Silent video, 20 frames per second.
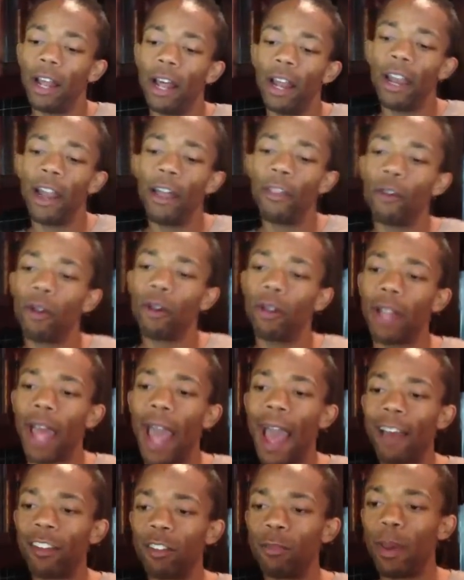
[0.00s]
Another
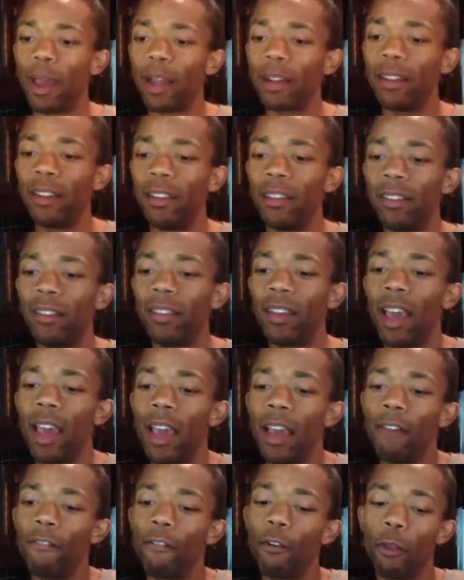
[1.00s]
aspect is,
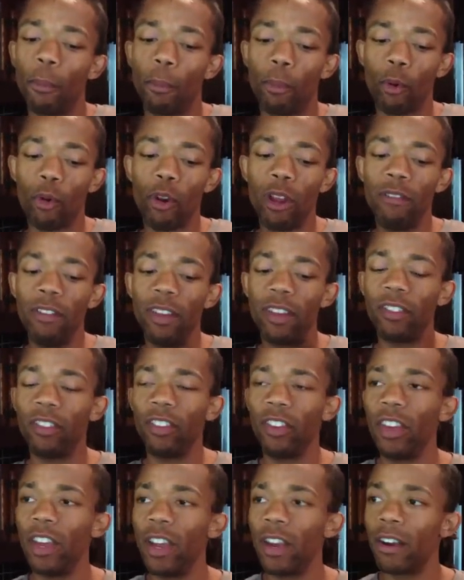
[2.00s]
for the
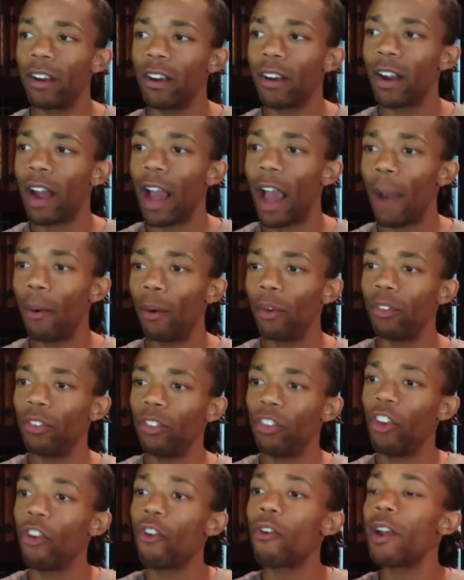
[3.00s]
previous year, I
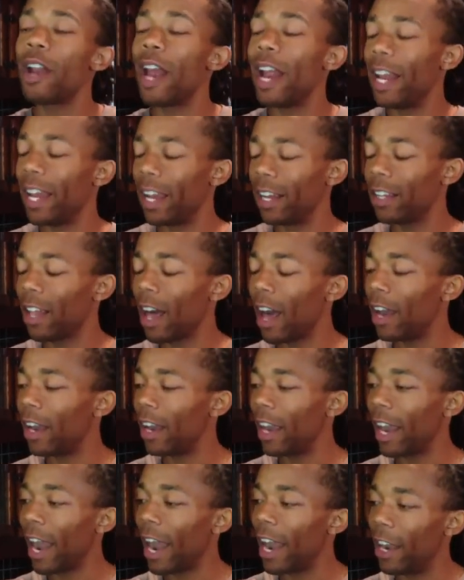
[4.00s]
was urinating a
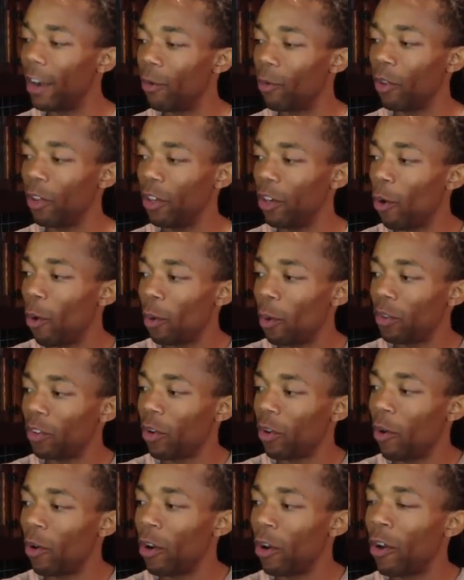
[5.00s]
lot, and I didn't really know what
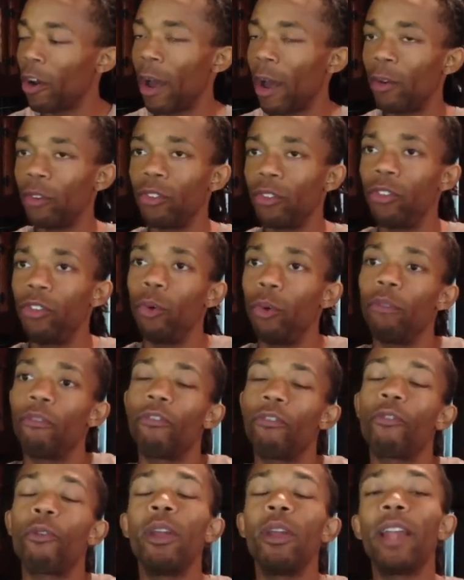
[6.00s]
was going on. I was
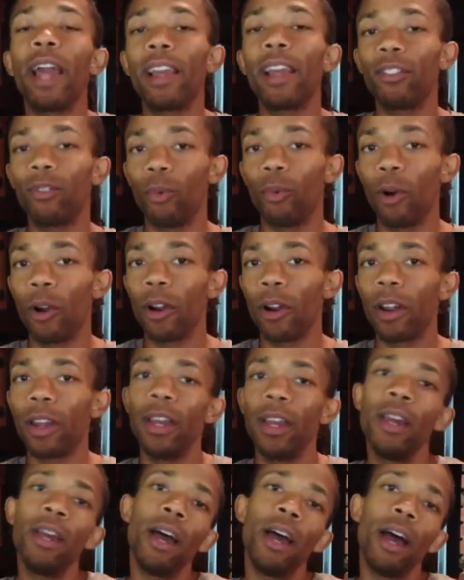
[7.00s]
doing freelance
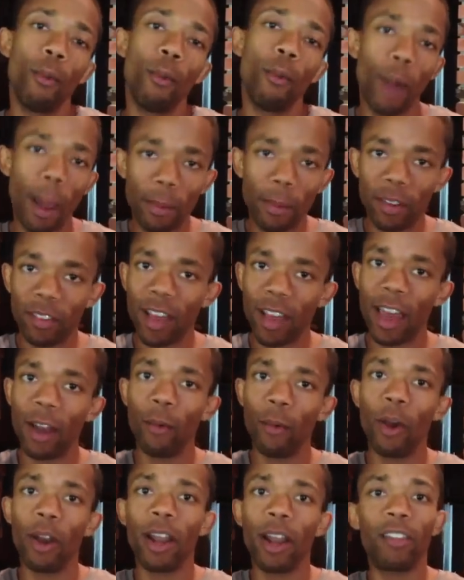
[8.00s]
work, web
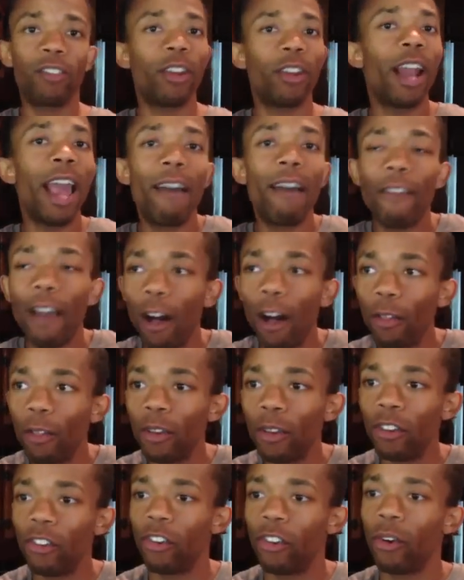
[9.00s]
design and whatnot, so I didn't have
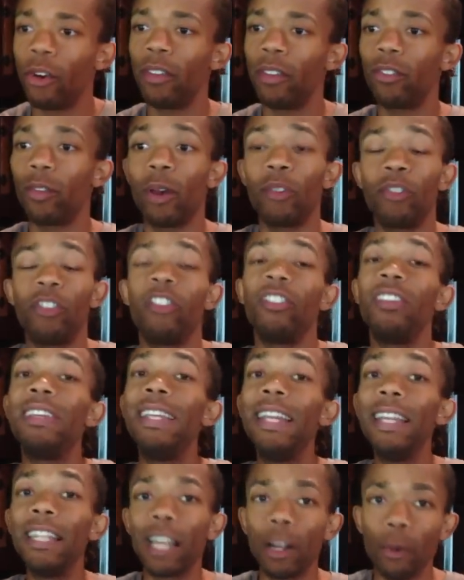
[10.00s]
health insurance, so I was
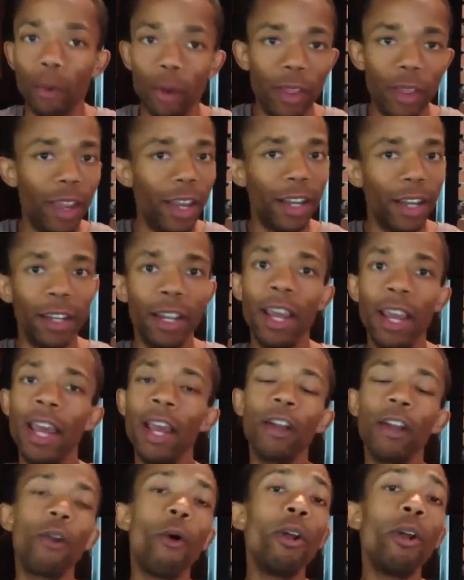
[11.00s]
just dealing with it and
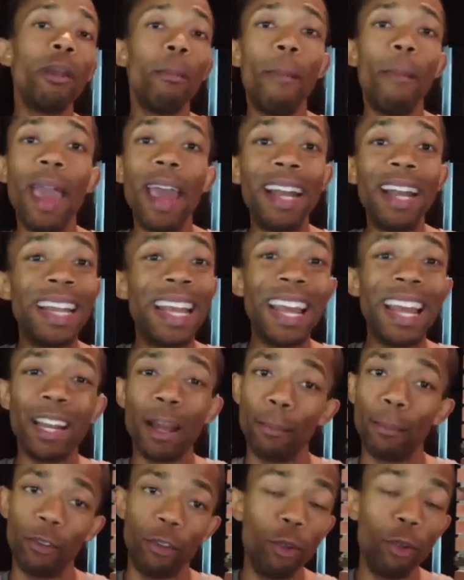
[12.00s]
going to bed and
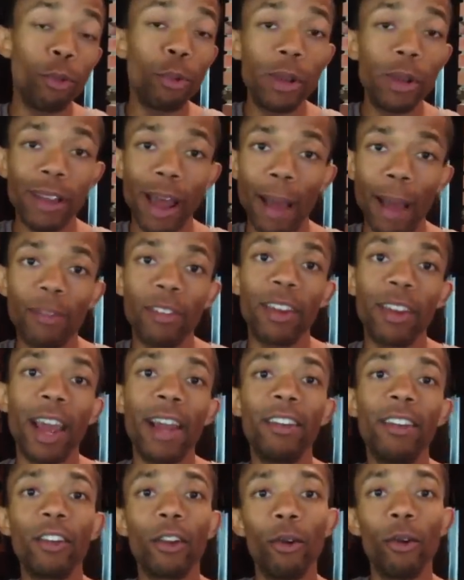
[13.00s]
getting up 2-3 times a
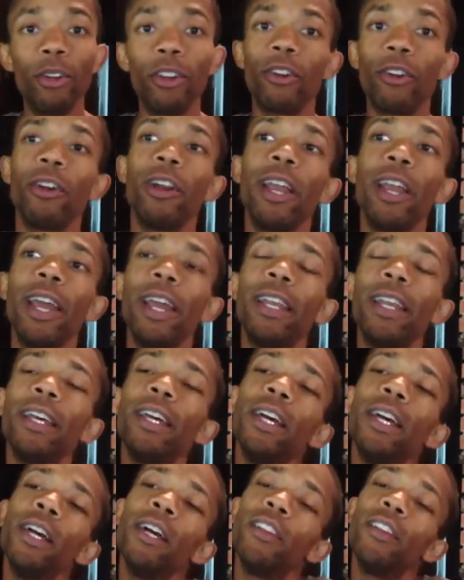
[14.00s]
night to go urinate.
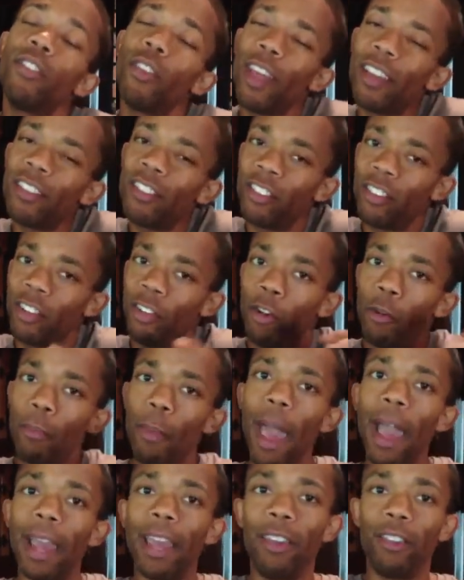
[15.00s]
So that's just a little
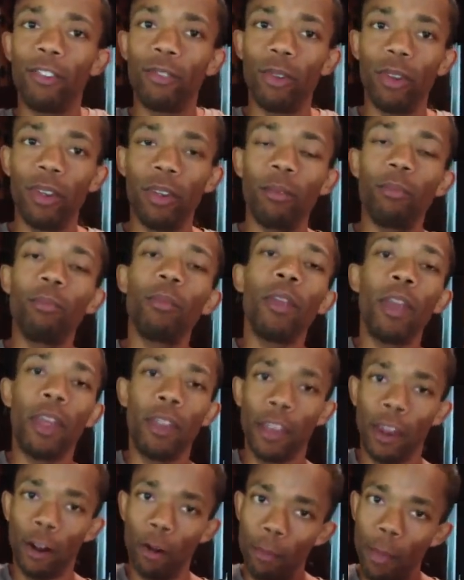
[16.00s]
back history,
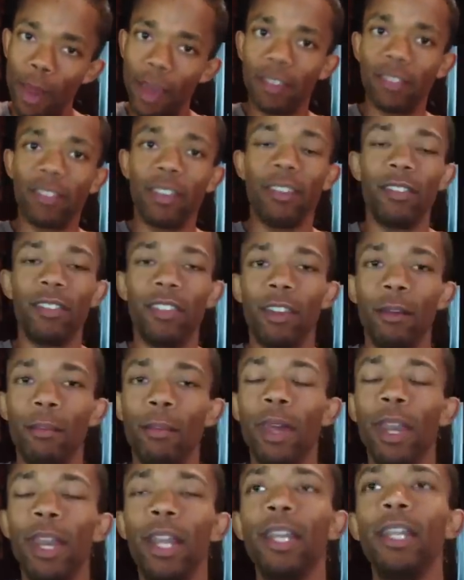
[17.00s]
and that'll make sense in a
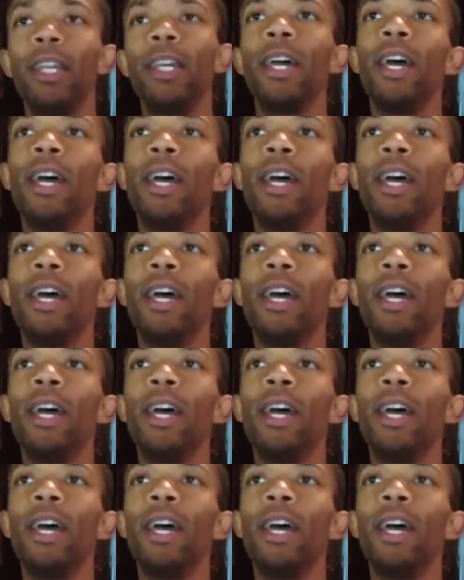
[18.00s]
minute.